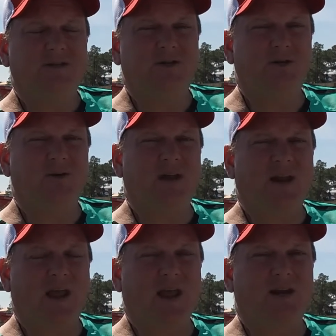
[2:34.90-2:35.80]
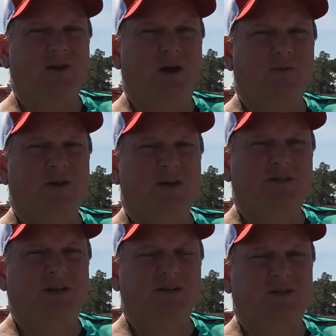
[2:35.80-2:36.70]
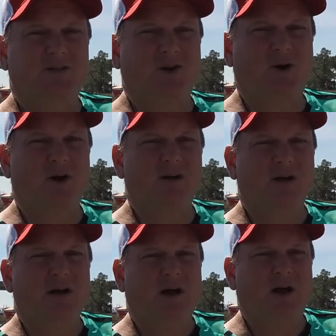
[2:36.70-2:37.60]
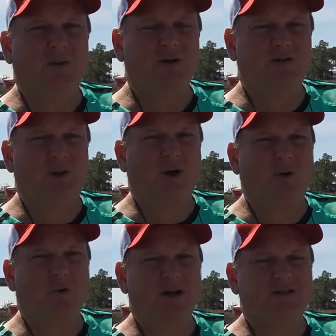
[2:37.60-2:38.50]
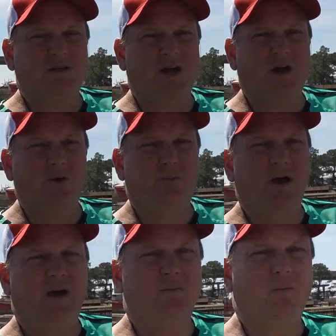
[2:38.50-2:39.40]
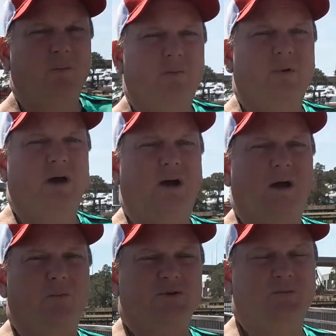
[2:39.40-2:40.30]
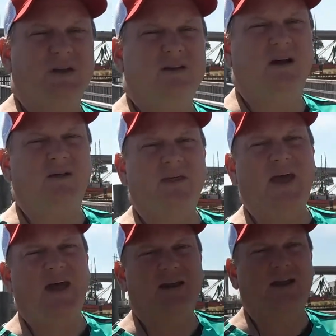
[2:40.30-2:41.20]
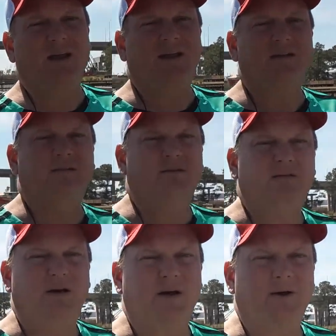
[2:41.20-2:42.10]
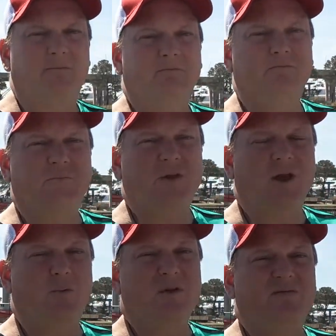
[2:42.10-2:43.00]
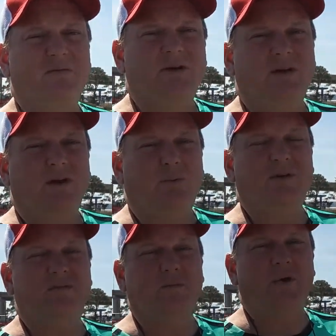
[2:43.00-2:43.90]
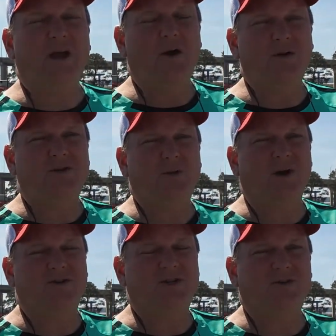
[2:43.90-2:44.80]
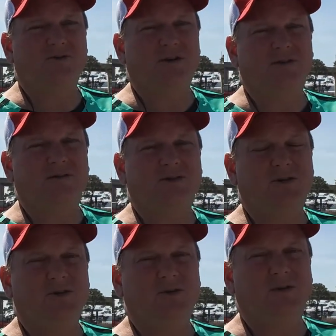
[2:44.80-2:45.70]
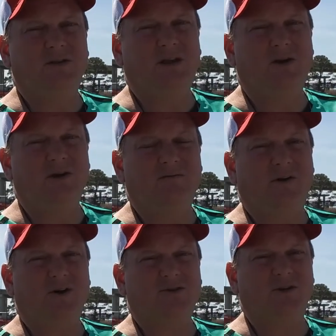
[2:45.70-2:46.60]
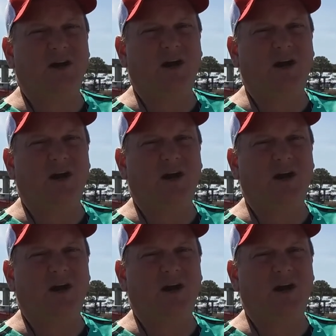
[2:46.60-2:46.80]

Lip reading: to get a handle on this as a start. There's a long ways to go, but was meeting on that, and you know, we owe it to our children that are in foster